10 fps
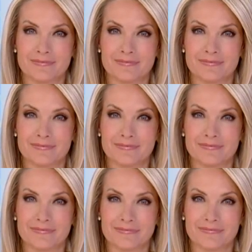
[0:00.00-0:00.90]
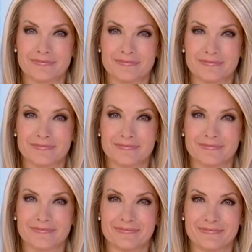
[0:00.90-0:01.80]

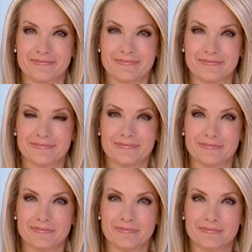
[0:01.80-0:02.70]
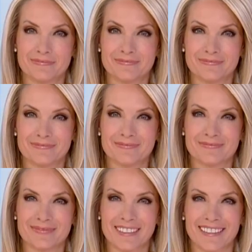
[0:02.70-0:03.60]
The person shown says nothing.